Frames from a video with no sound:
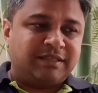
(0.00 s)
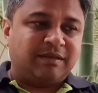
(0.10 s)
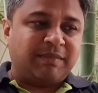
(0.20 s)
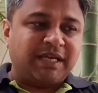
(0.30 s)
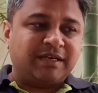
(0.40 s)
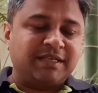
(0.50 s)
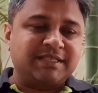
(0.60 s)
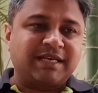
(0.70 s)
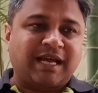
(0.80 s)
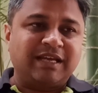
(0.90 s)
The main
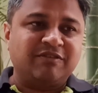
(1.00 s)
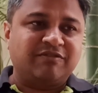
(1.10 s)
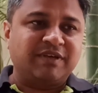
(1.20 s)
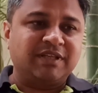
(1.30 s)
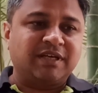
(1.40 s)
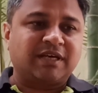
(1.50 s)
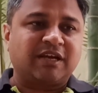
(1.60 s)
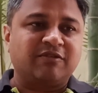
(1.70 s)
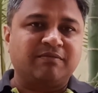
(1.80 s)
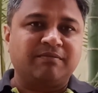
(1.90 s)
reason I feel that I
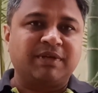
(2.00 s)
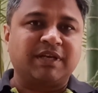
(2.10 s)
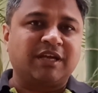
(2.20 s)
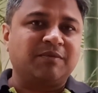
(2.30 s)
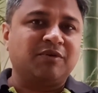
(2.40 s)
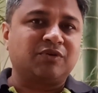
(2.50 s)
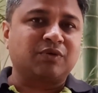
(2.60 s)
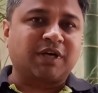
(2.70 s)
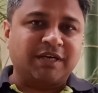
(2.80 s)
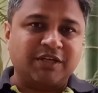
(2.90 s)
have been able
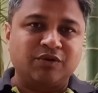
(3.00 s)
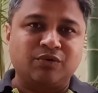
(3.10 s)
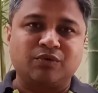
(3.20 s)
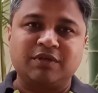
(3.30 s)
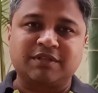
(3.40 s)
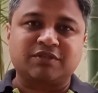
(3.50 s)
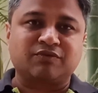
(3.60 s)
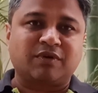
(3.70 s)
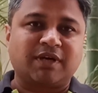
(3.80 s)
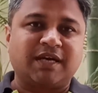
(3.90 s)
to continue doing this
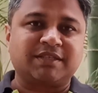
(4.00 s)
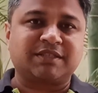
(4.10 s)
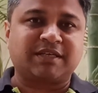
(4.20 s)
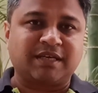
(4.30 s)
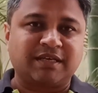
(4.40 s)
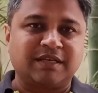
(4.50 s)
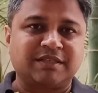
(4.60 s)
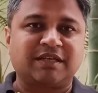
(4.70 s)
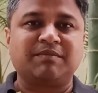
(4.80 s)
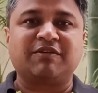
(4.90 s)
for last 10
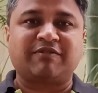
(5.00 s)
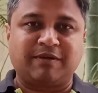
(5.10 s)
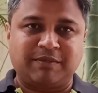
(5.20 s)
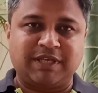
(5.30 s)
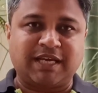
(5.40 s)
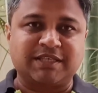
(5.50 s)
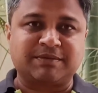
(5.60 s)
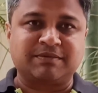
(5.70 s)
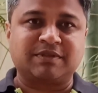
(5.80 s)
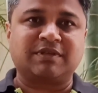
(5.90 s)
years and my family
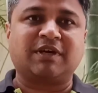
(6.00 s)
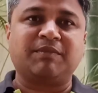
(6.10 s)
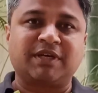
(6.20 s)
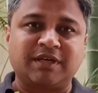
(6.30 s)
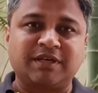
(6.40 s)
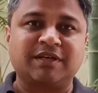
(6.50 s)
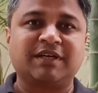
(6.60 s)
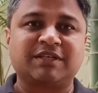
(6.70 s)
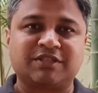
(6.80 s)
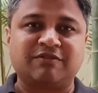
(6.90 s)
has committed
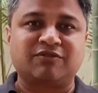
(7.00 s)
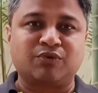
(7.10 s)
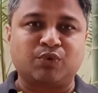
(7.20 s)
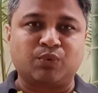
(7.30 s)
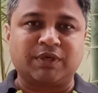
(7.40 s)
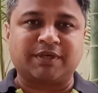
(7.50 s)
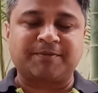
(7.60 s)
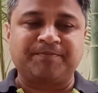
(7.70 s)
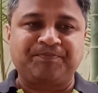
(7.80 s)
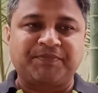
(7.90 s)
itself to do
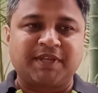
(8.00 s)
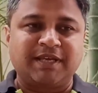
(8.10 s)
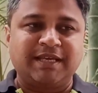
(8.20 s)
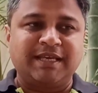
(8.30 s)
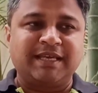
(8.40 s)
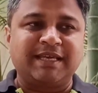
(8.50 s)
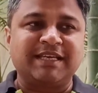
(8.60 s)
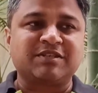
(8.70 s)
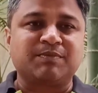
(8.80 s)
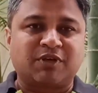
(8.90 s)

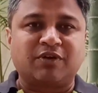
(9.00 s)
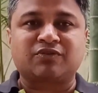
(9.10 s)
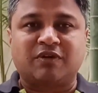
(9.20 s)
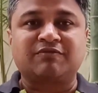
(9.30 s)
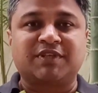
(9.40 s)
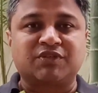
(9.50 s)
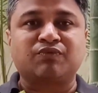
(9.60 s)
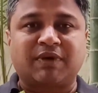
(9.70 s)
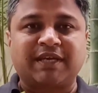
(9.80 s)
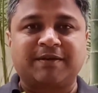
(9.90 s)
it is because of this
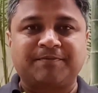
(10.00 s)
why.